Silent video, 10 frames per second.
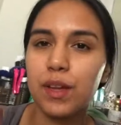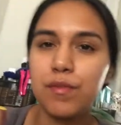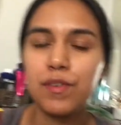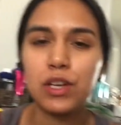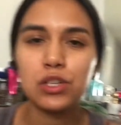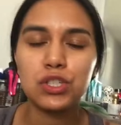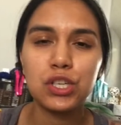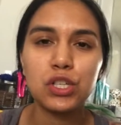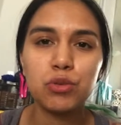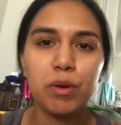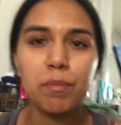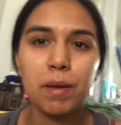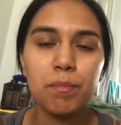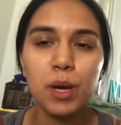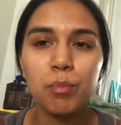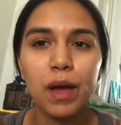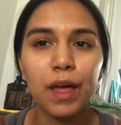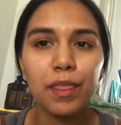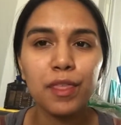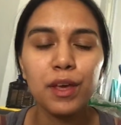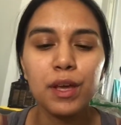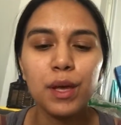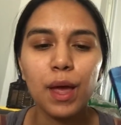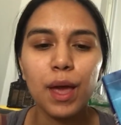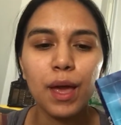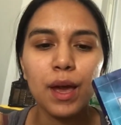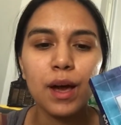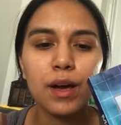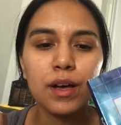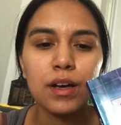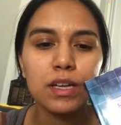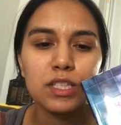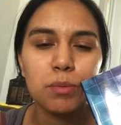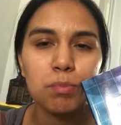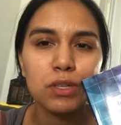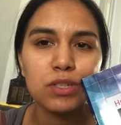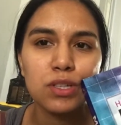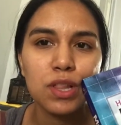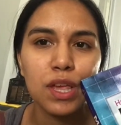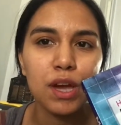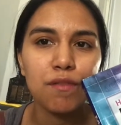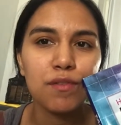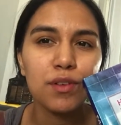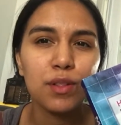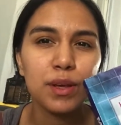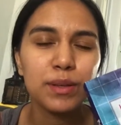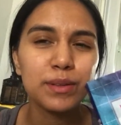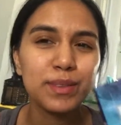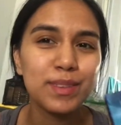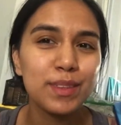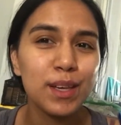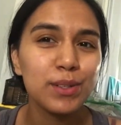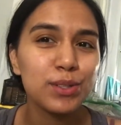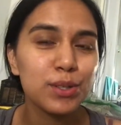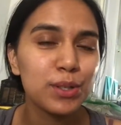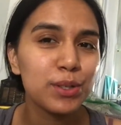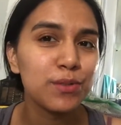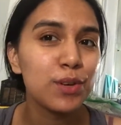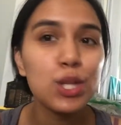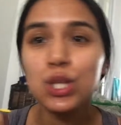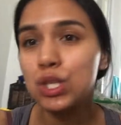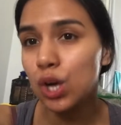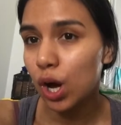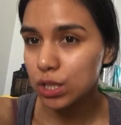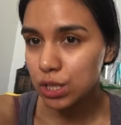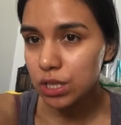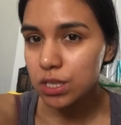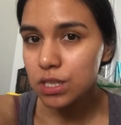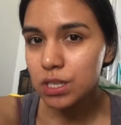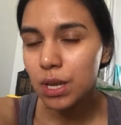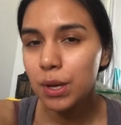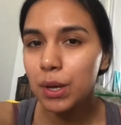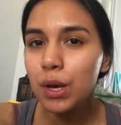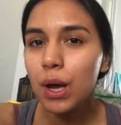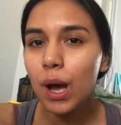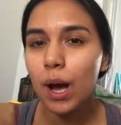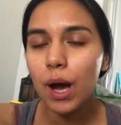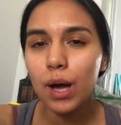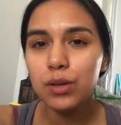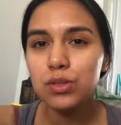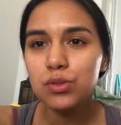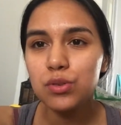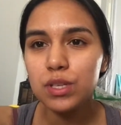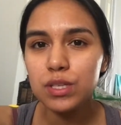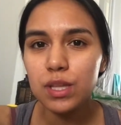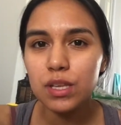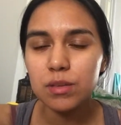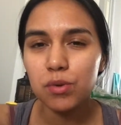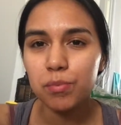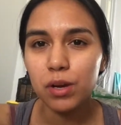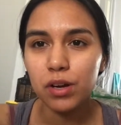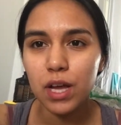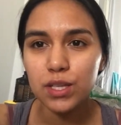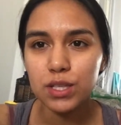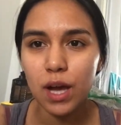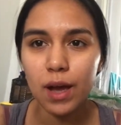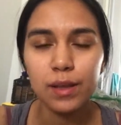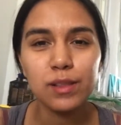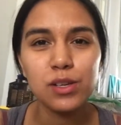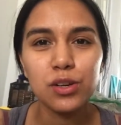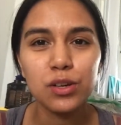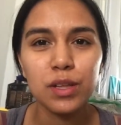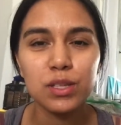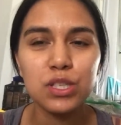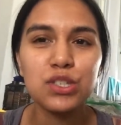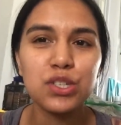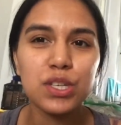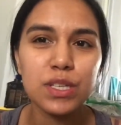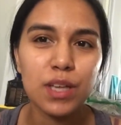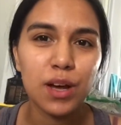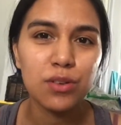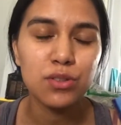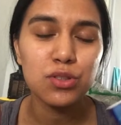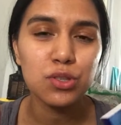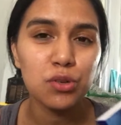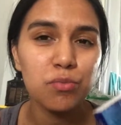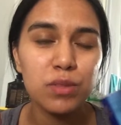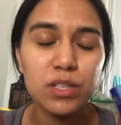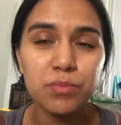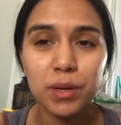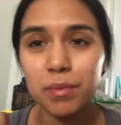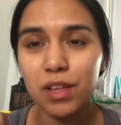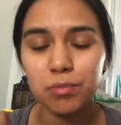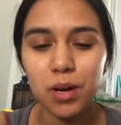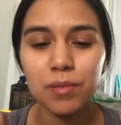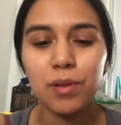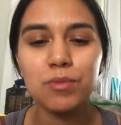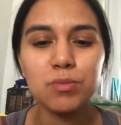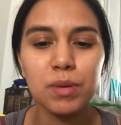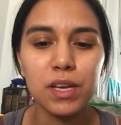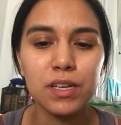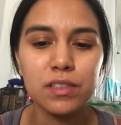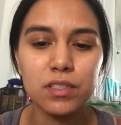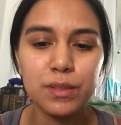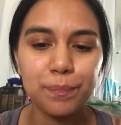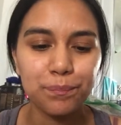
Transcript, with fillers: finishing doing my med math and personally i feel like they should have taught us how to do these things i'm hoping our si leader like teaches us how to do these med math problems because